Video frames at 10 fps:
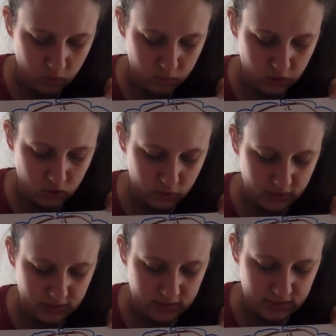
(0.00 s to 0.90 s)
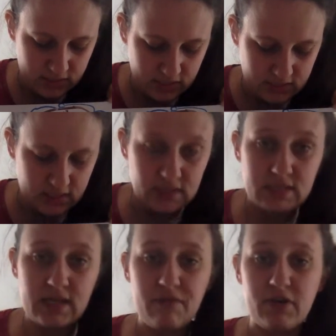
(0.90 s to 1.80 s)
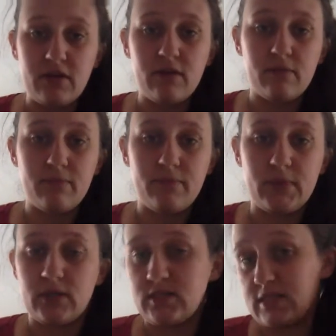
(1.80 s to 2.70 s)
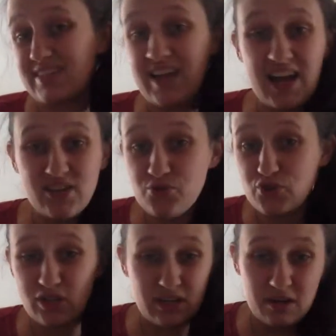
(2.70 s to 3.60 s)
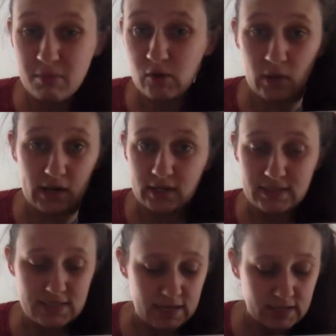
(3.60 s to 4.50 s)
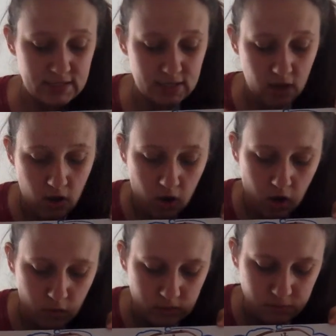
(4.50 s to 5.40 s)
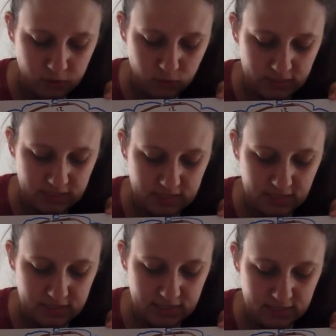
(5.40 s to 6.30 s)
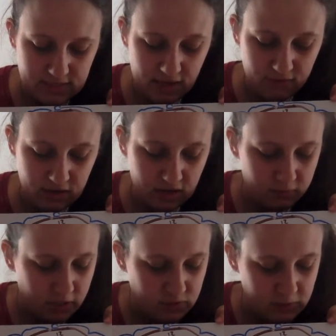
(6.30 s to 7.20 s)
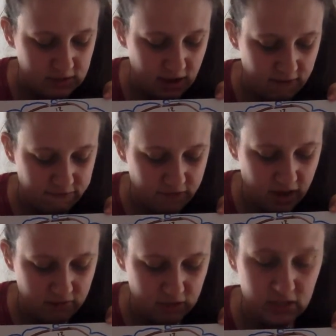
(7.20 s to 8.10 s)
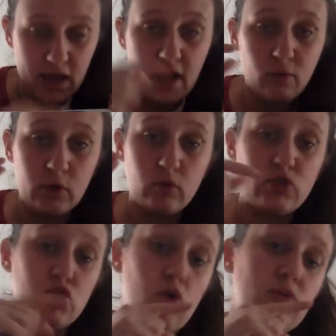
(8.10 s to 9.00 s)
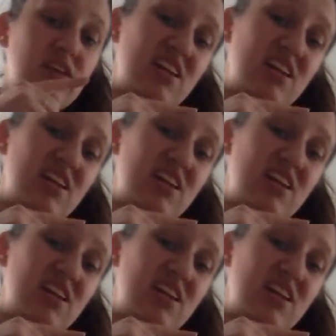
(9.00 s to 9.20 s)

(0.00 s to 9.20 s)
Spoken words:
between 6 and 7, because it's not usually going to be right on the 6, oh, it's between 6 and 7, it must be not 5 o'clock. We always start with the